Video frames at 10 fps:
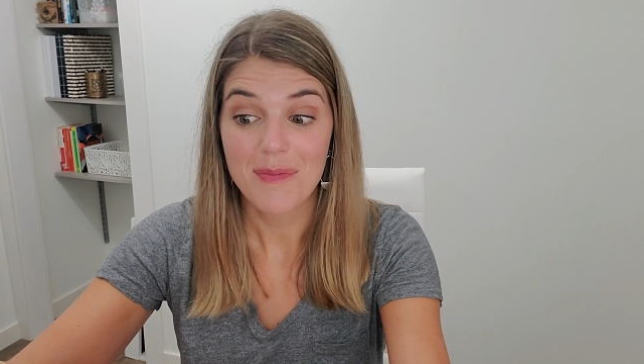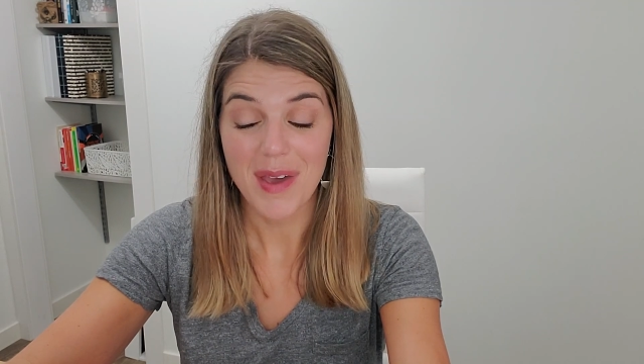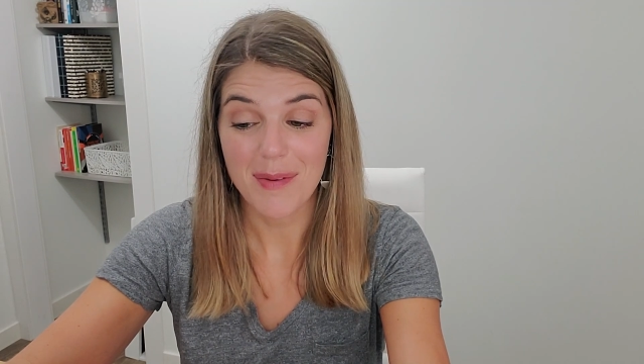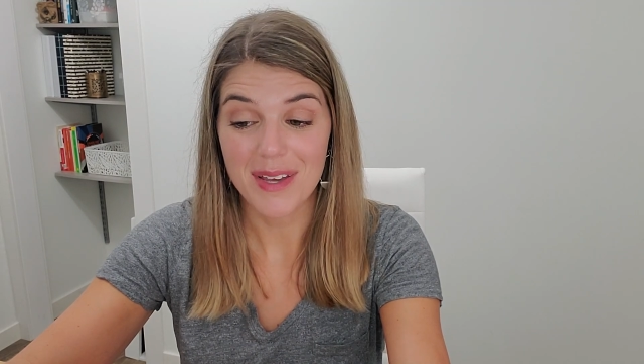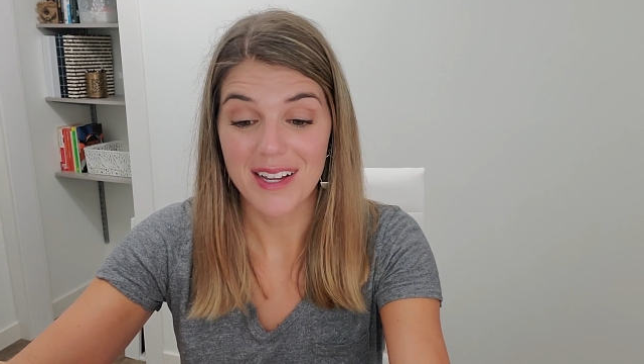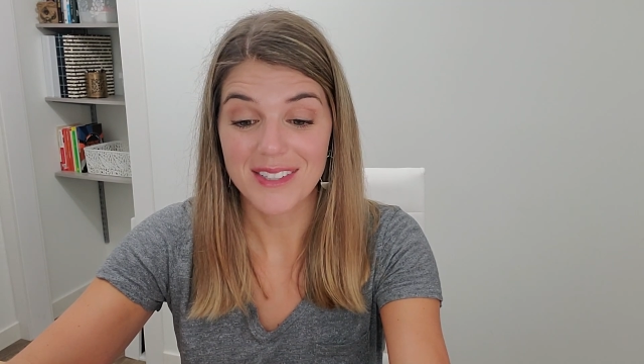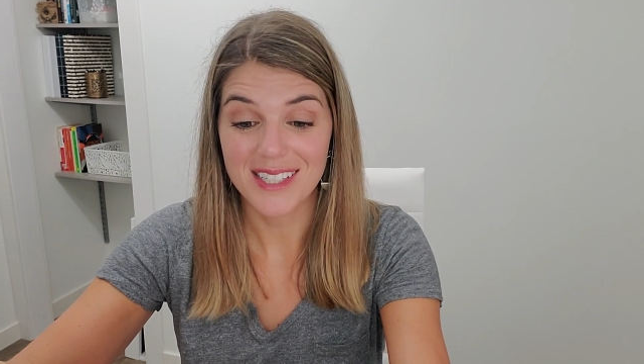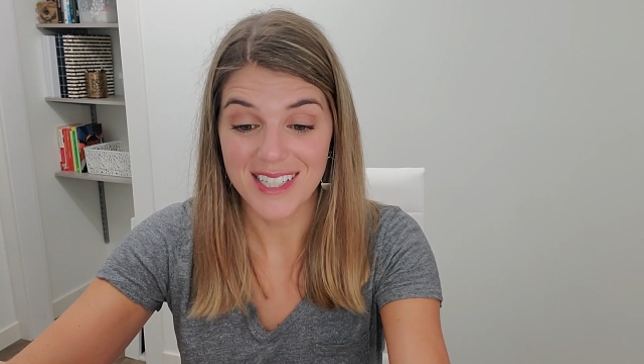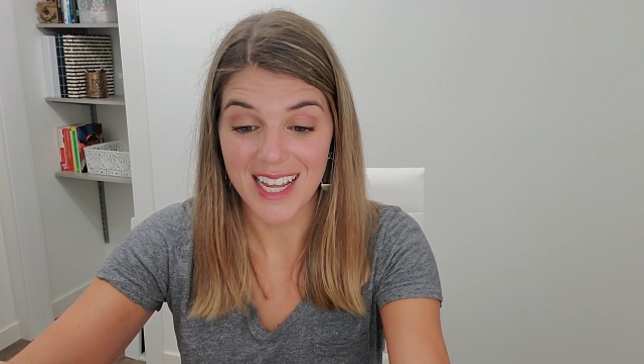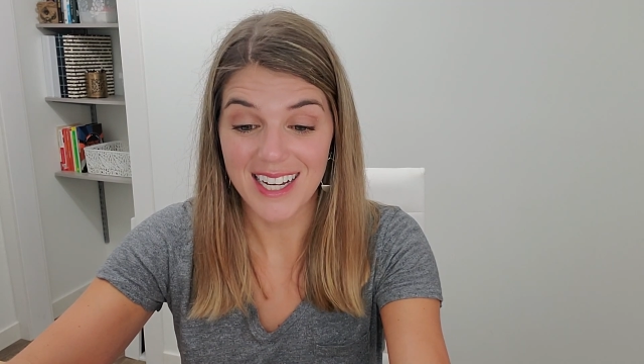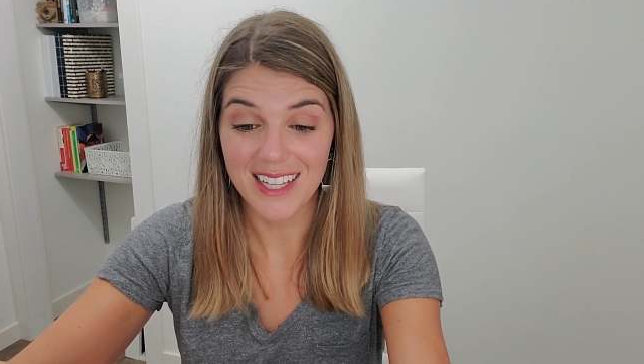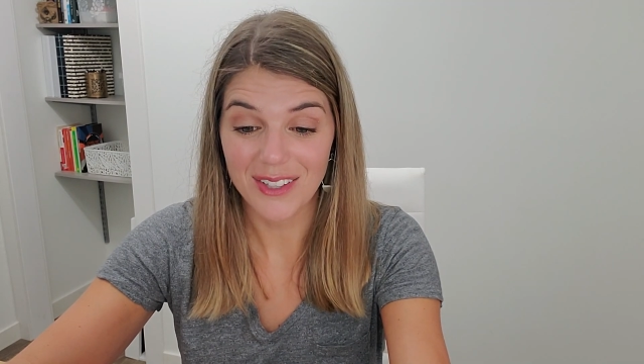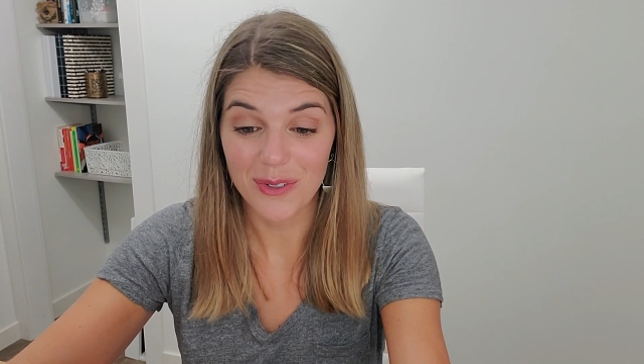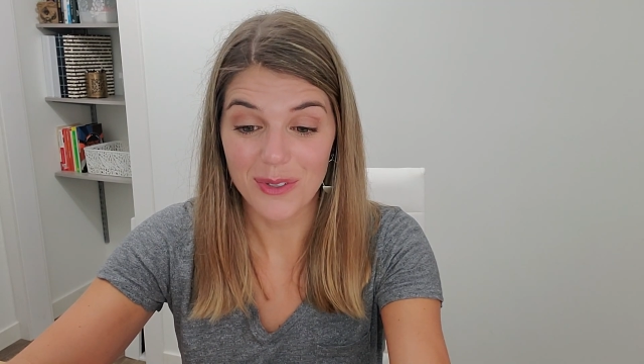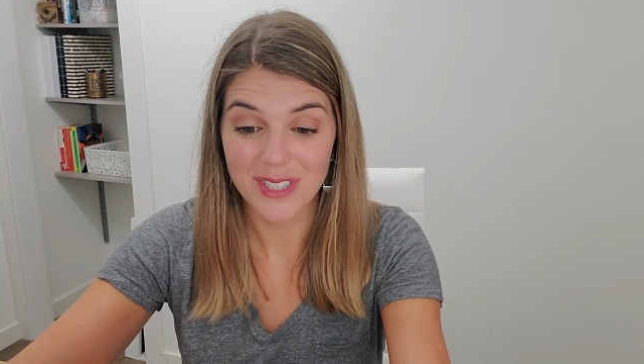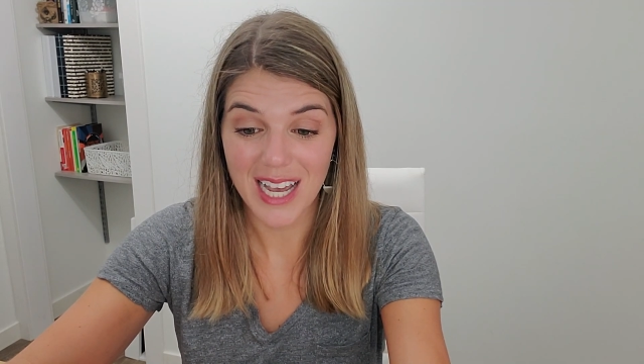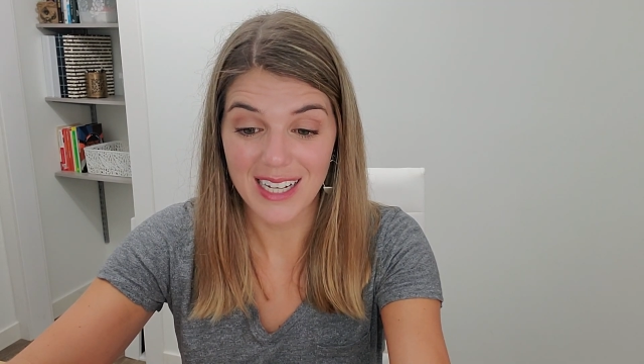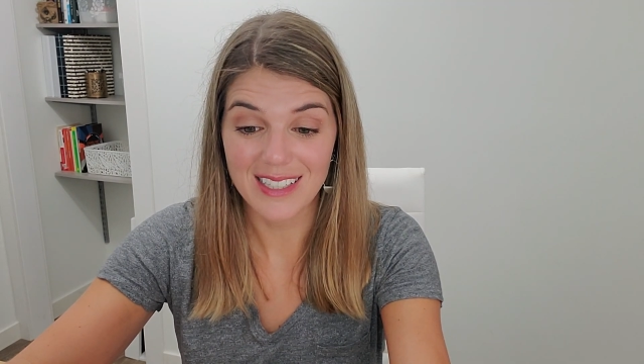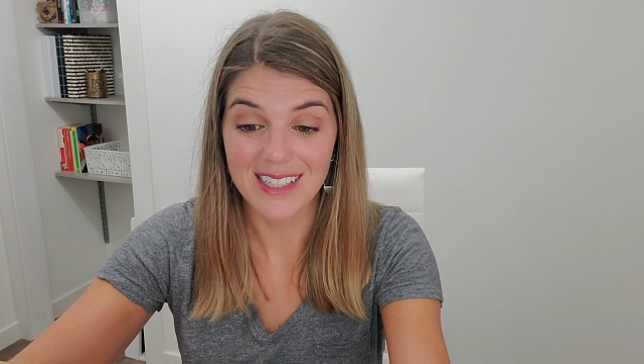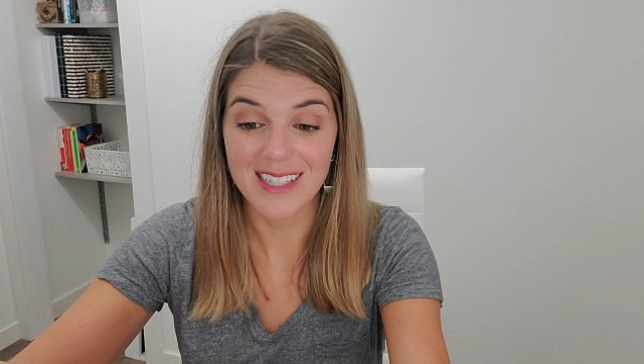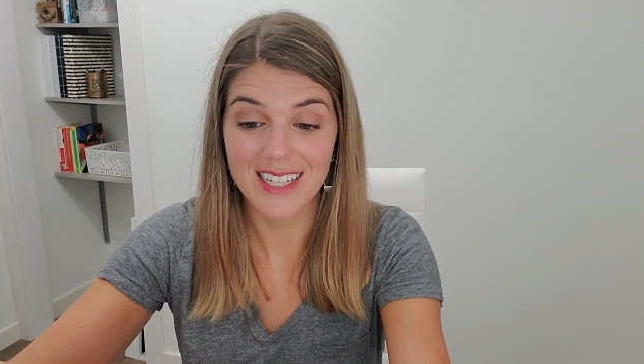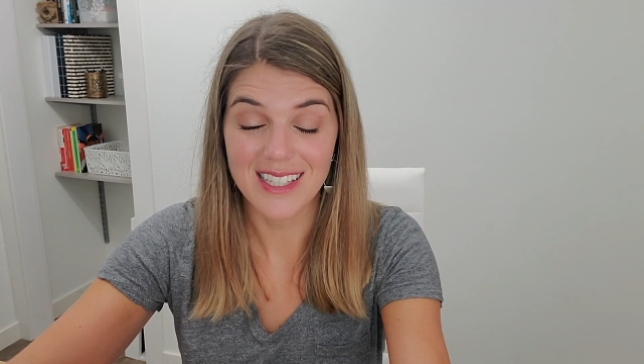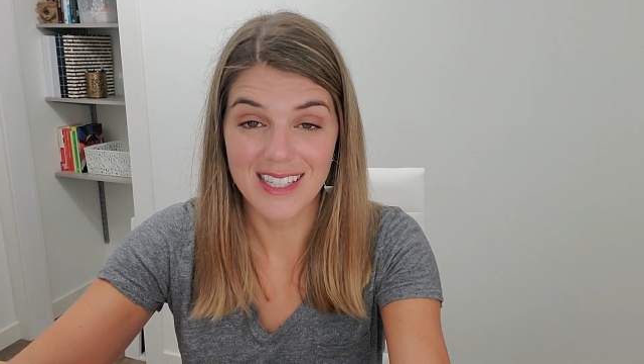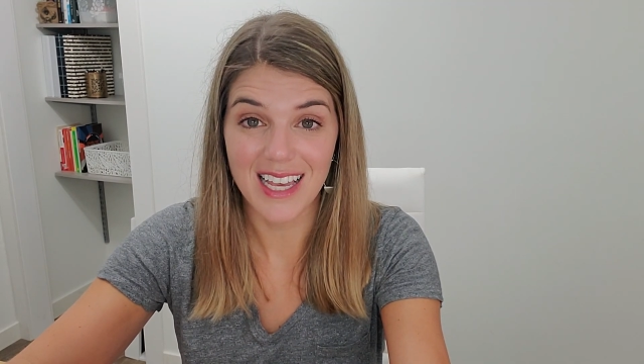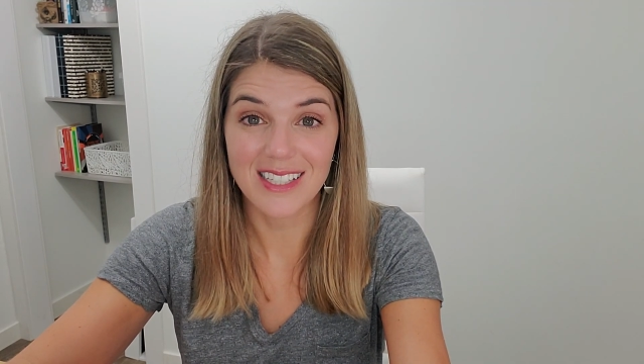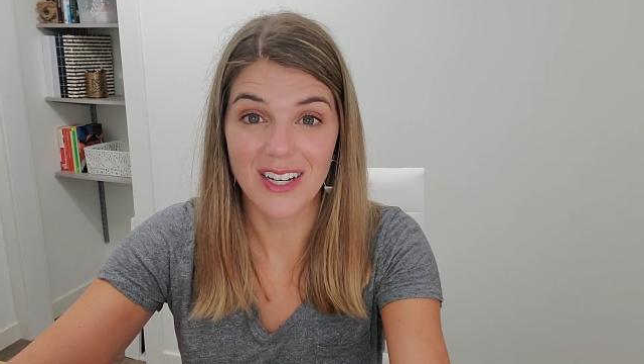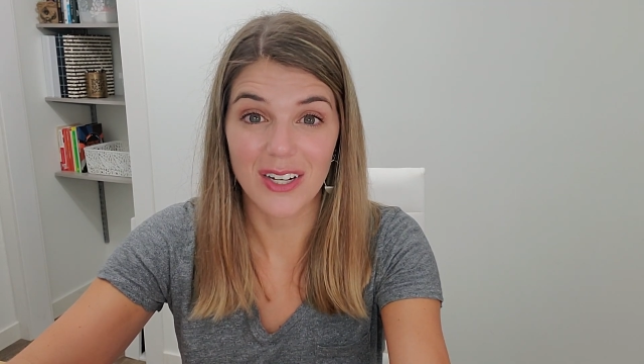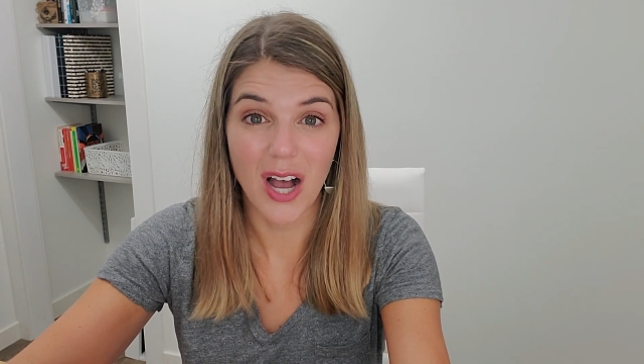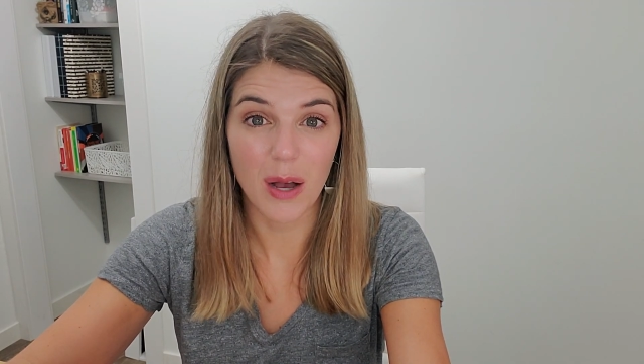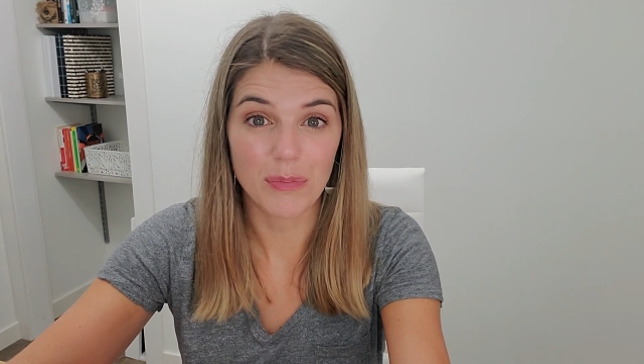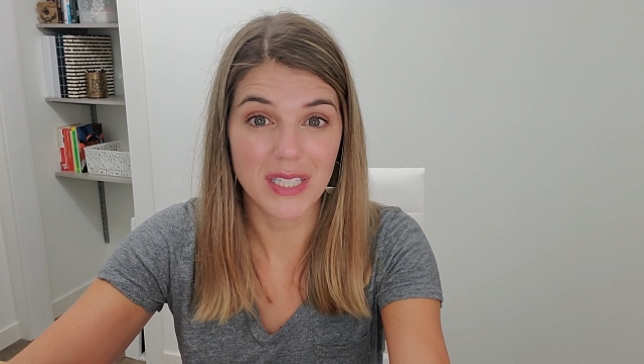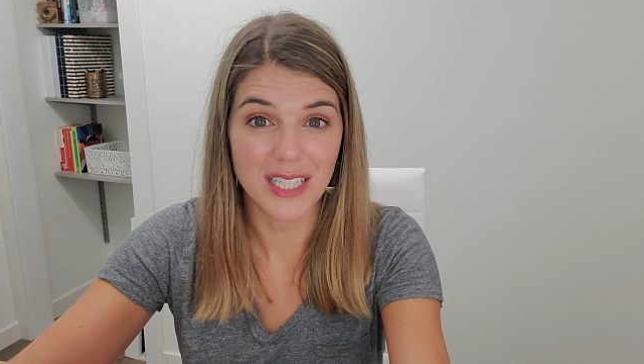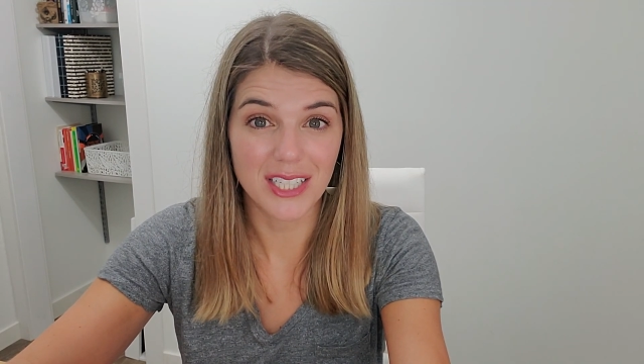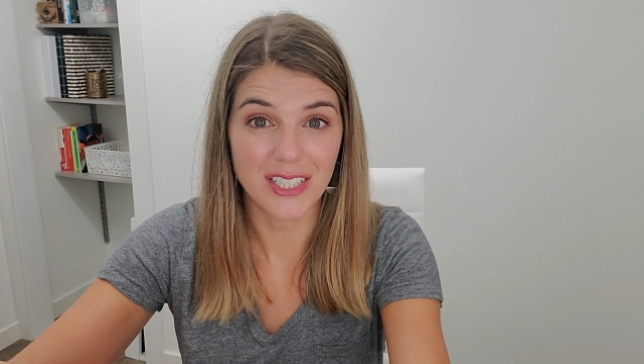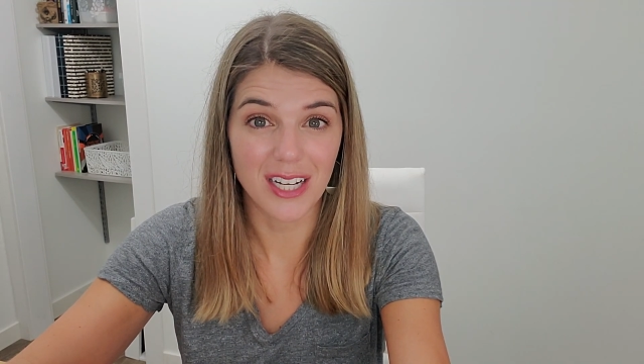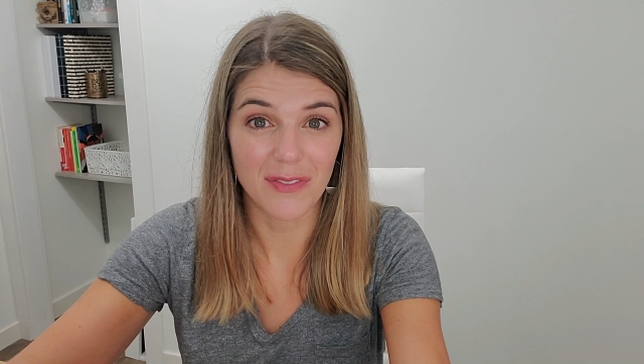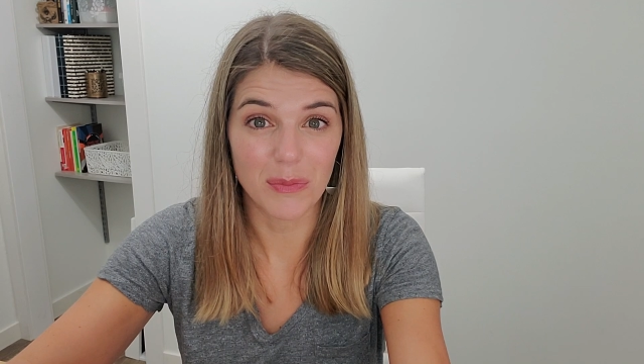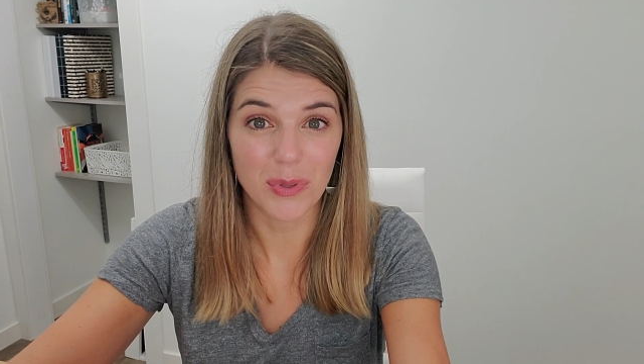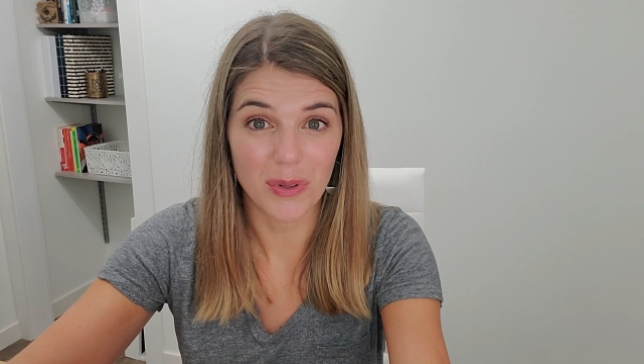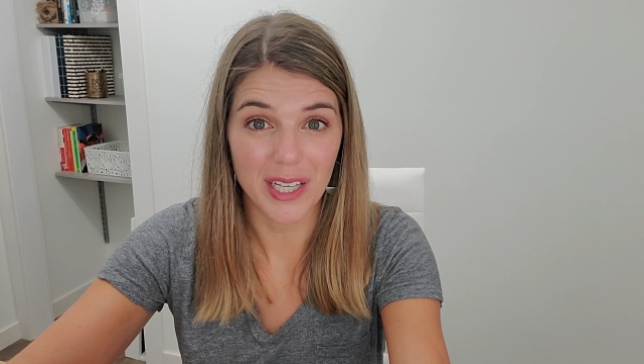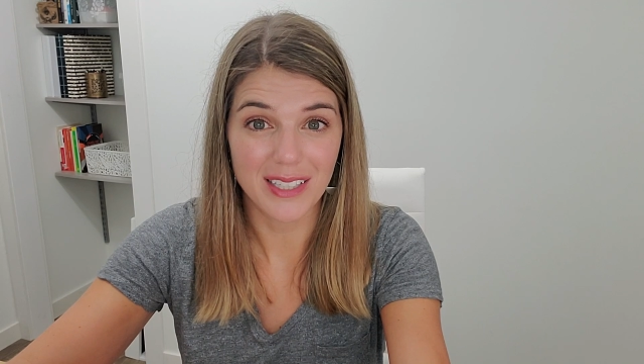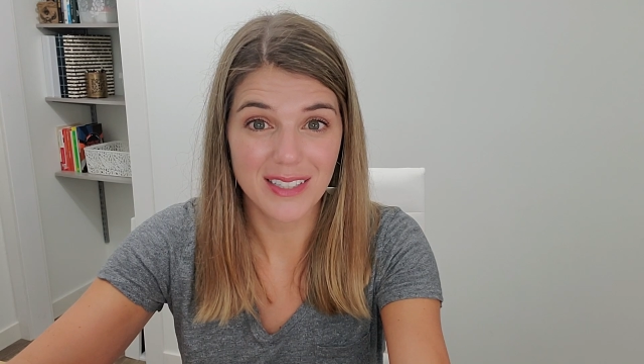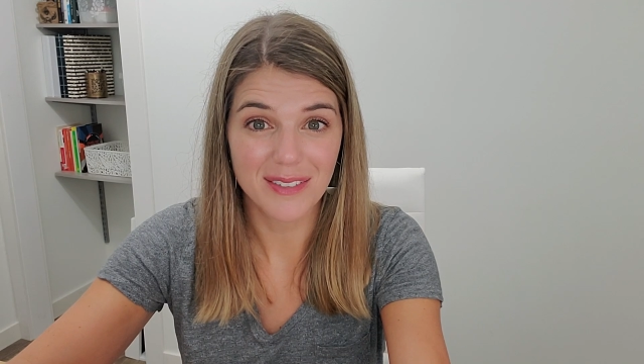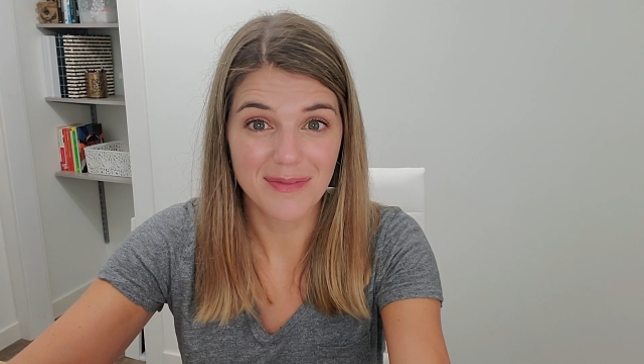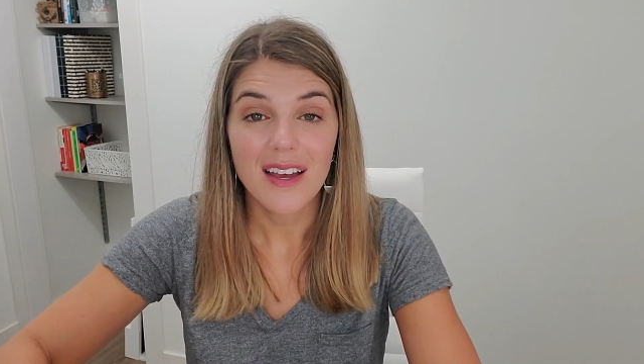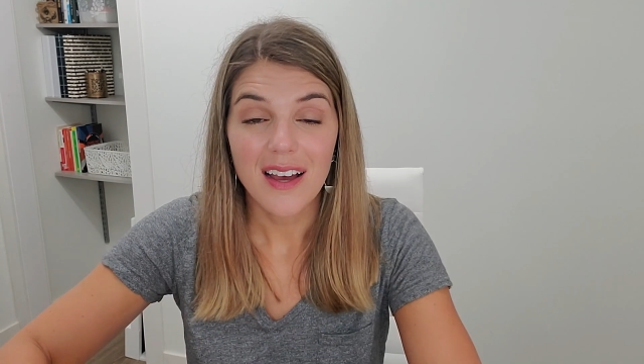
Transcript: payment of state and local taxes assessed on compensation of employees.